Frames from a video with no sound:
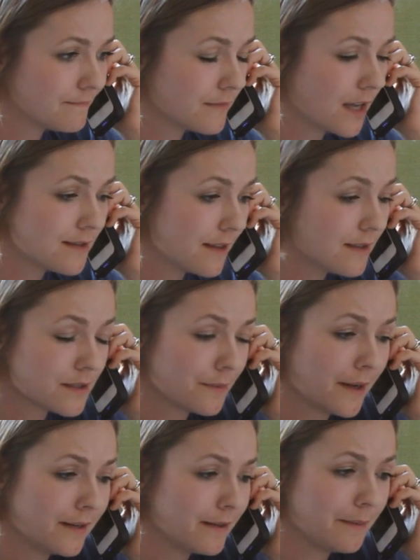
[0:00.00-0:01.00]
I said the
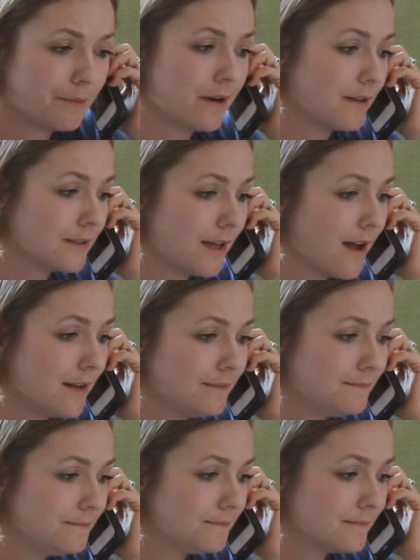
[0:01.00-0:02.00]
serenity prayer a lot,
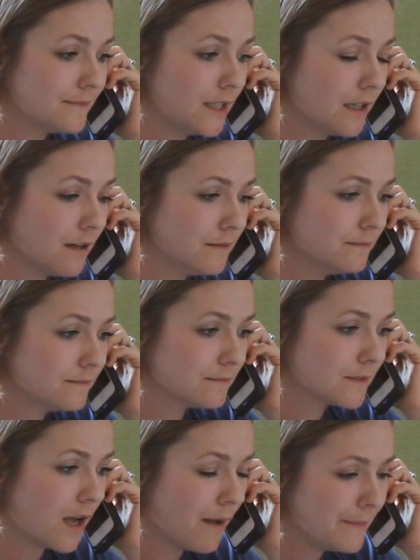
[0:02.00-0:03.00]
you know,
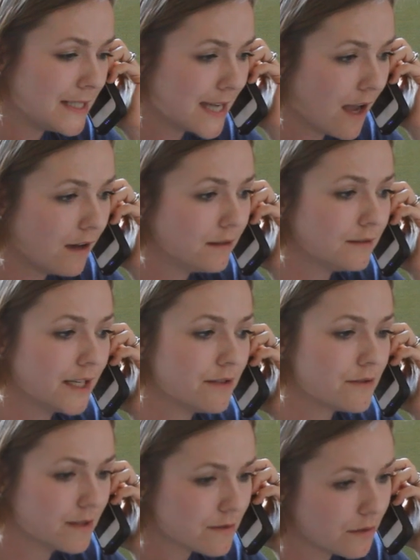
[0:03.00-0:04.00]
calm me down. I
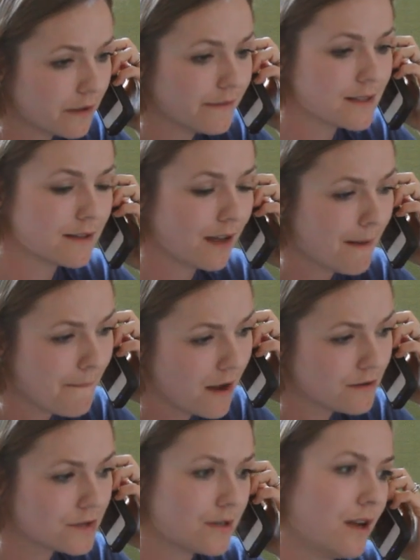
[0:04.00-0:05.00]
used it sort of as like a
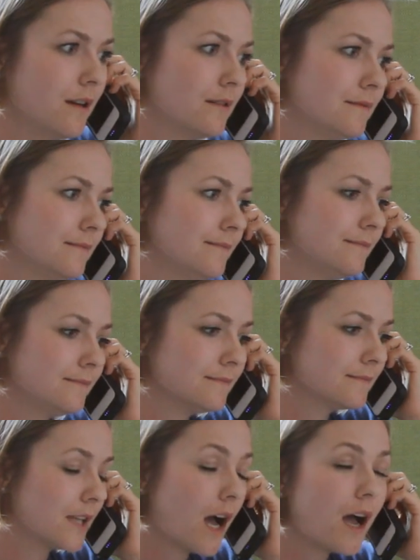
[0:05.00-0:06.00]
mantra.
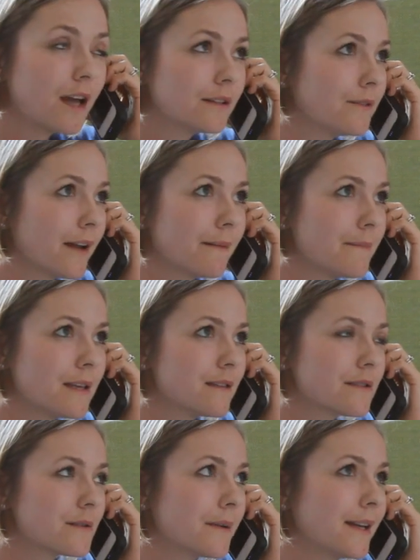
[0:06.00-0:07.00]
God grant me the
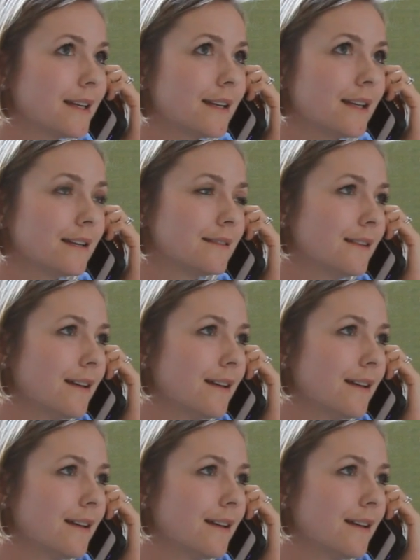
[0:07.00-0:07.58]
serenity.